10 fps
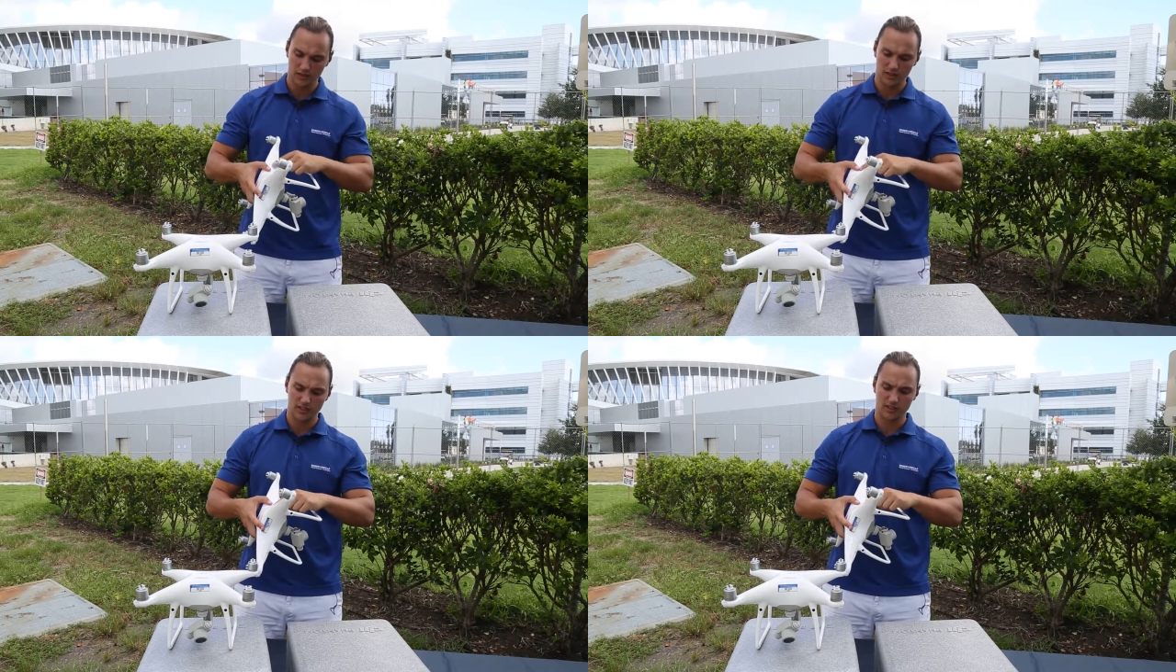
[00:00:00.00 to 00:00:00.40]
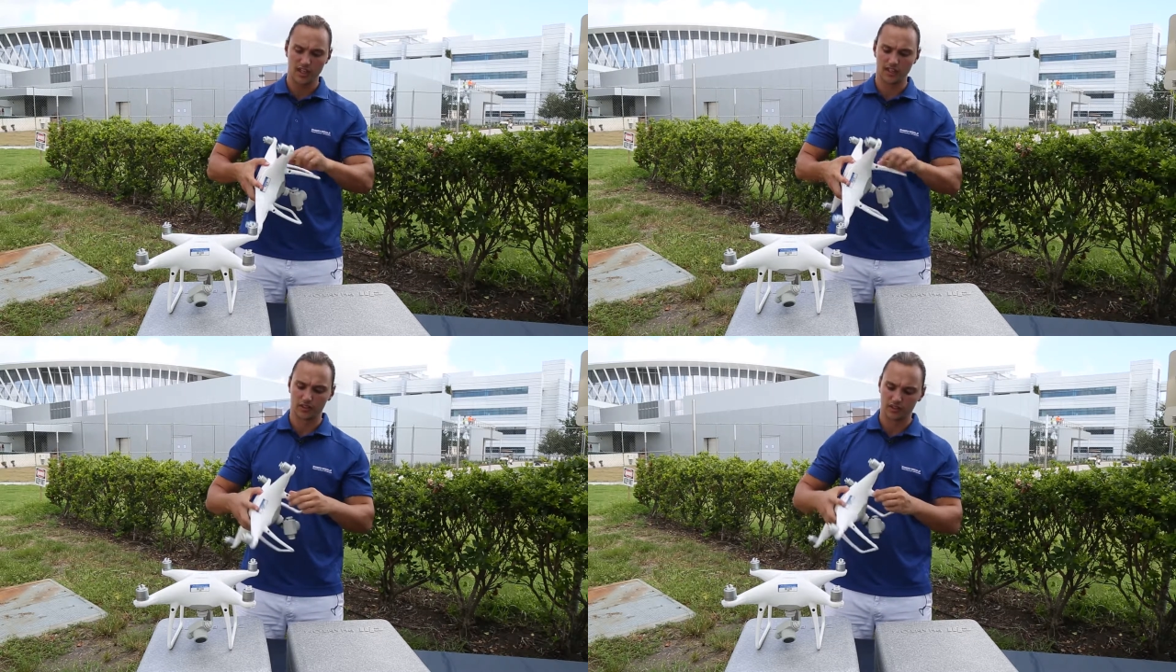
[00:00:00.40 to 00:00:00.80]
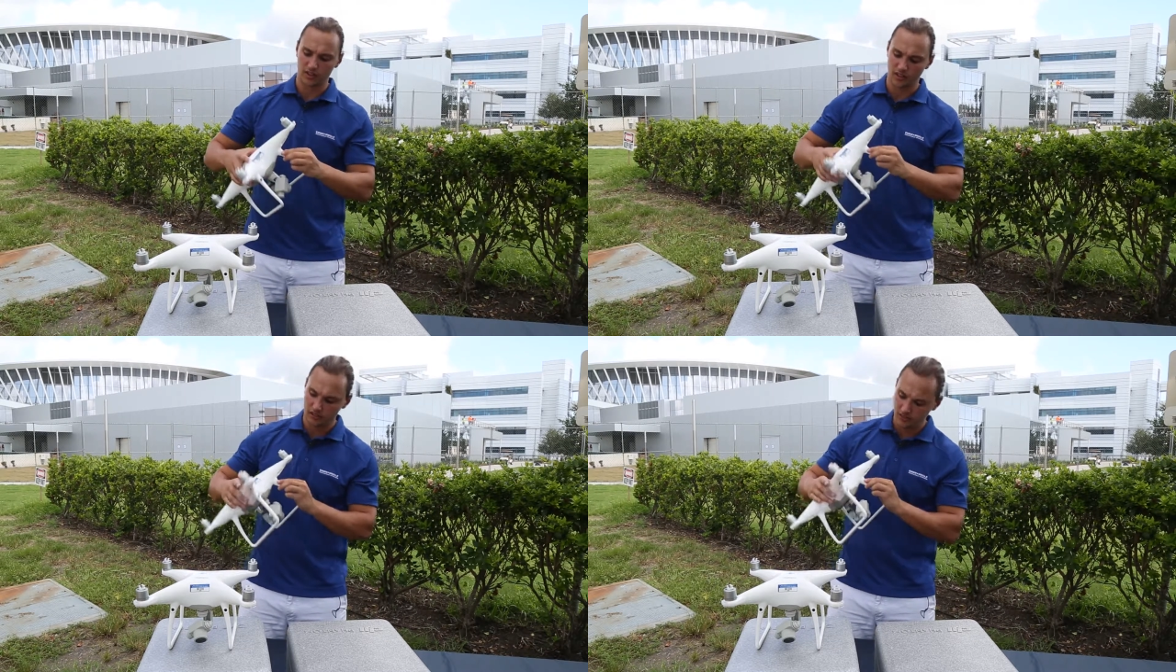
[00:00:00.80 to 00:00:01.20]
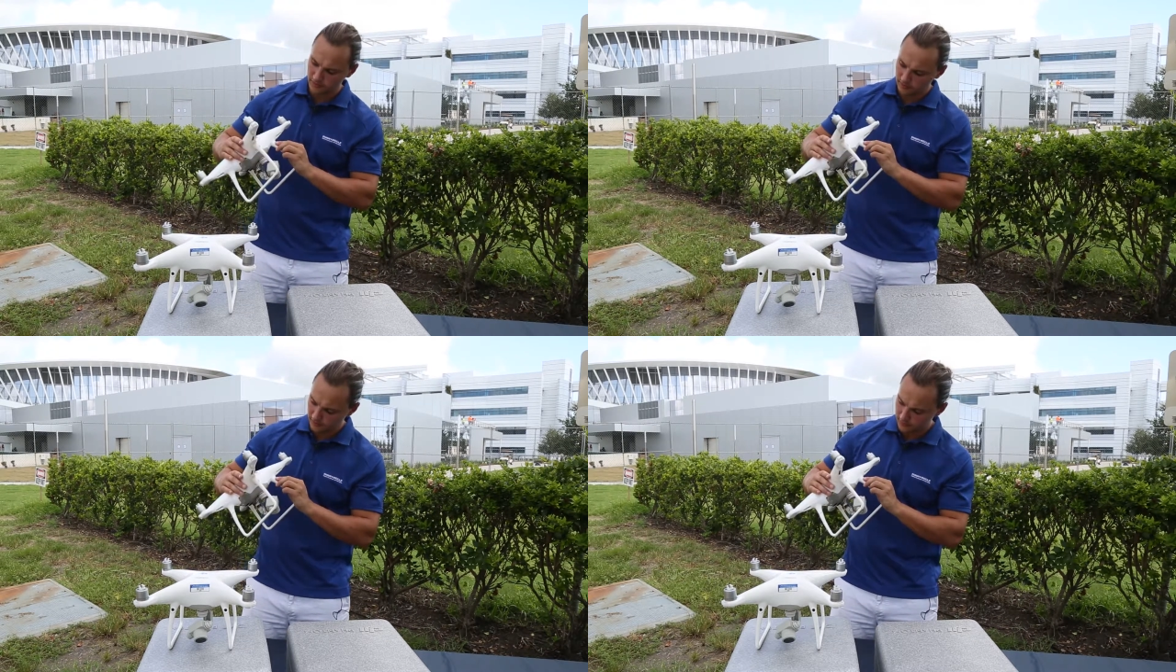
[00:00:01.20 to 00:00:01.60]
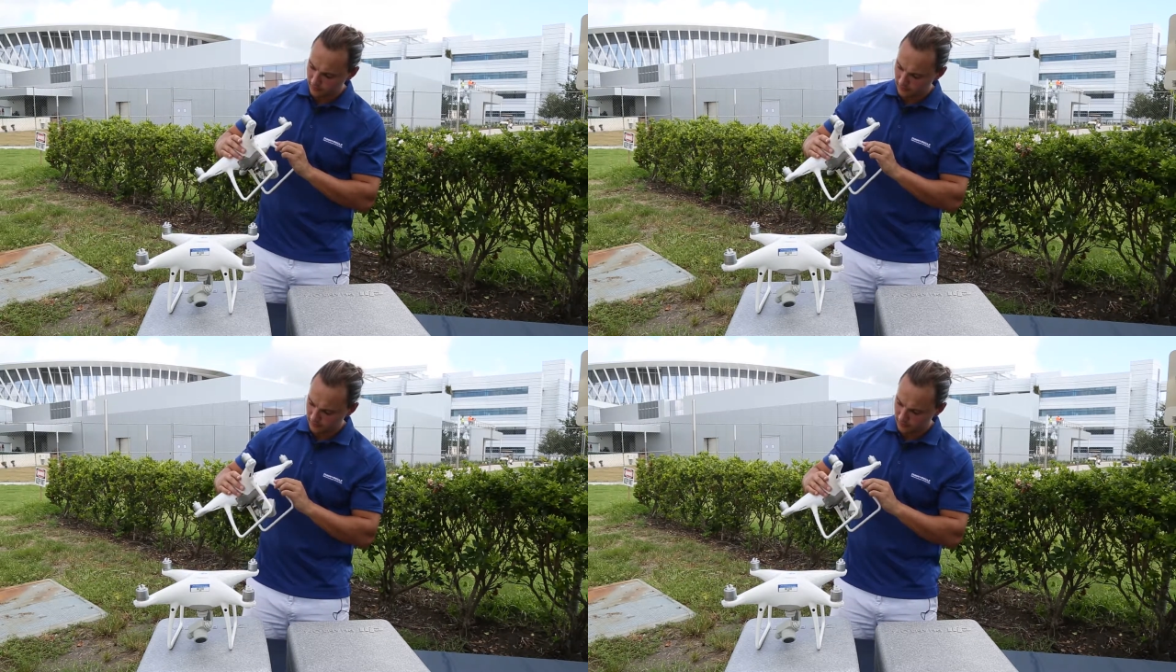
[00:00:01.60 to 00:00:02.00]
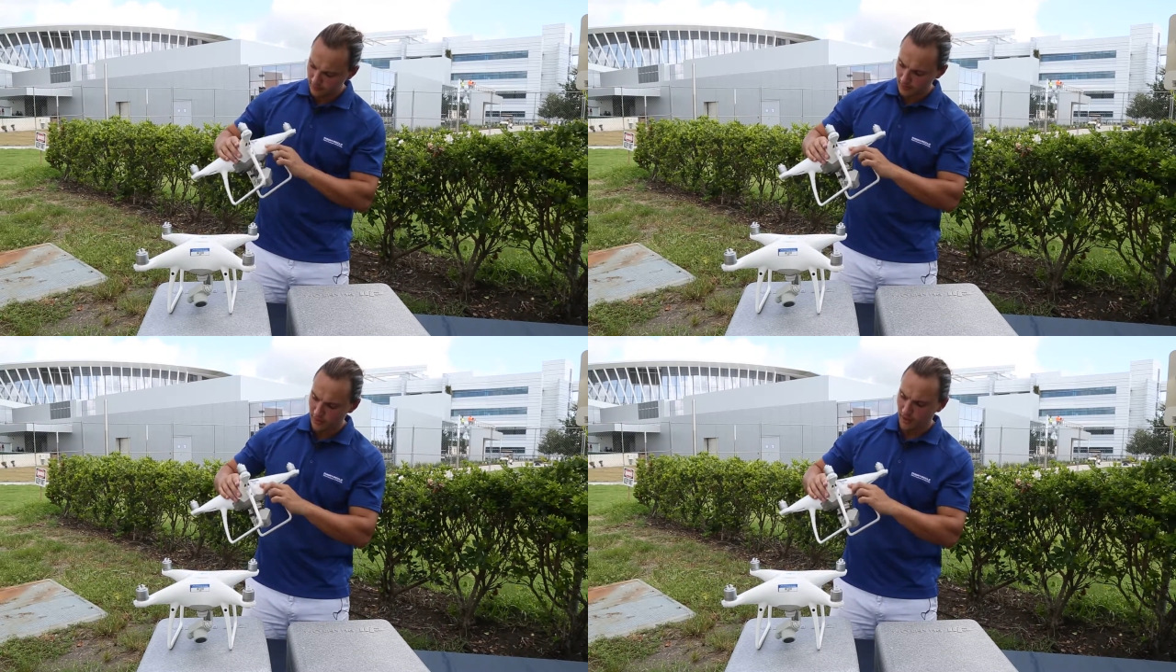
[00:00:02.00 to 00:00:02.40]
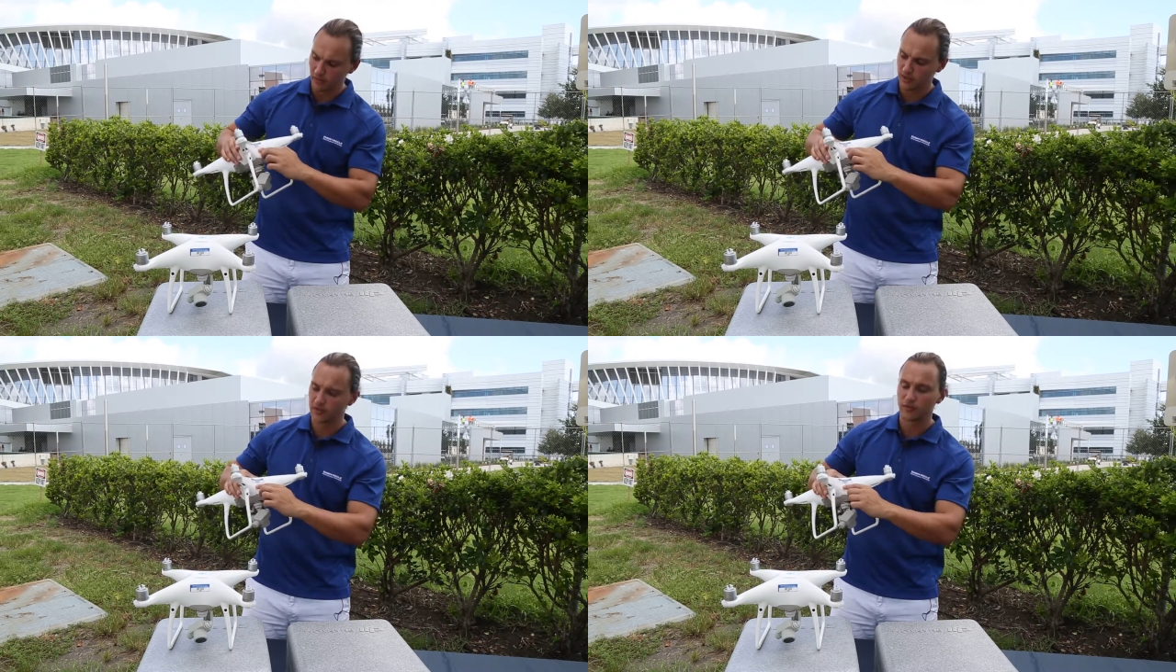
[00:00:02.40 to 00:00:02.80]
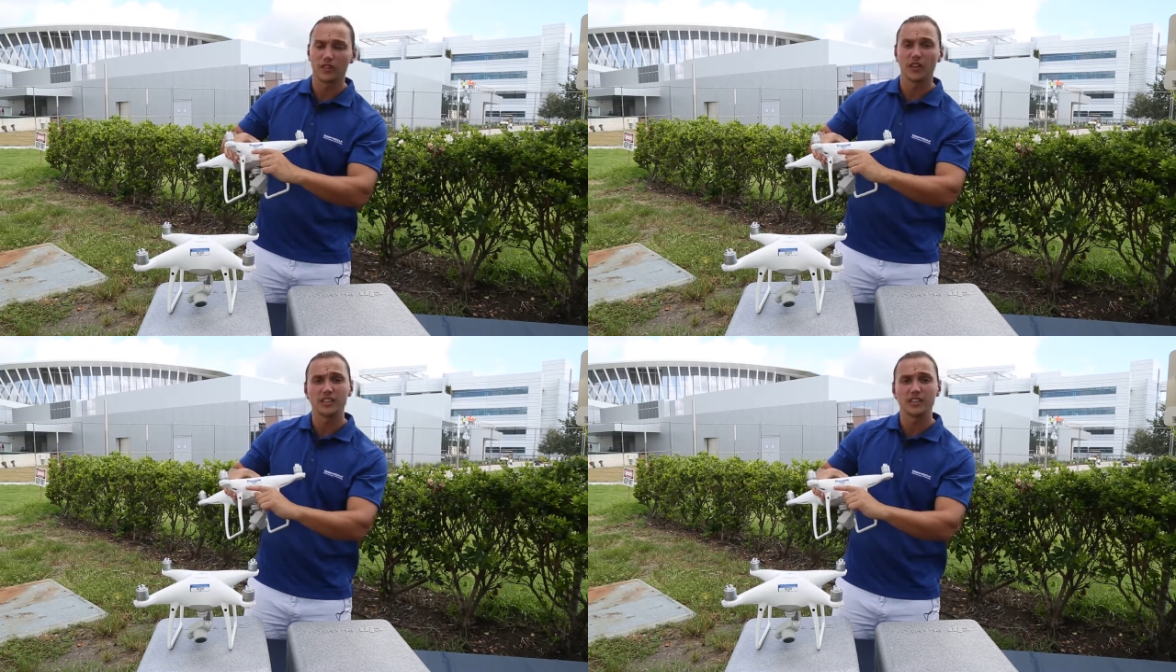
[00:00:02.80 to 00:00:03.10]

This side looks good. However, this front